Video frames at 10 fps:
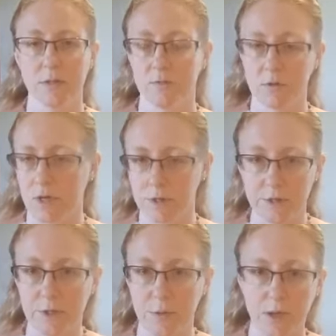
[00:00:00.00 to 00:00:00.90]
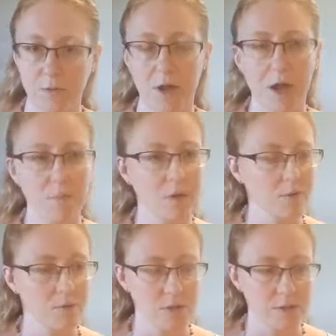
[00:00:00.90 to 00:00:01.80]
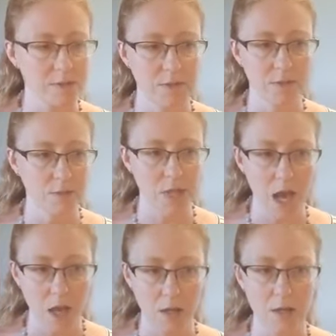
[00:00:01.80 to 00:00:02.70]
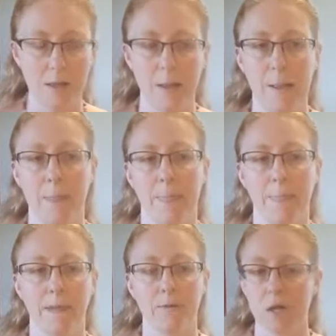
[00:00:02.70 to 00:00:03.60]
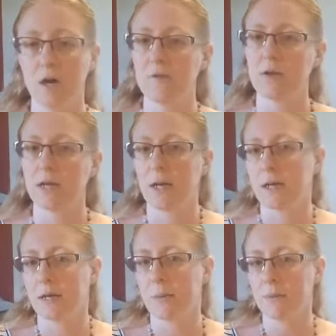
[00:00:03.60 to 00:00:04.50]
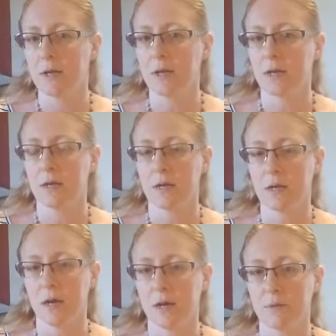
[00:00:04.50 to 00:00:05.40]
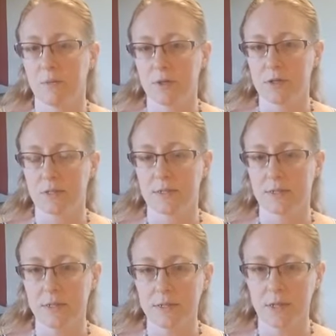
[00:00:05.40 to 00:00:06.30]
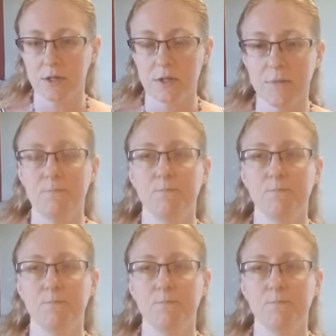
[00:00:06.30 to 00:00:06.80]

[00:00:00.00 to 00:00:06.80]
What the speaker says: I've only had 2, I know that, but it was hell. It was awful. It ended up in an emergency C-section.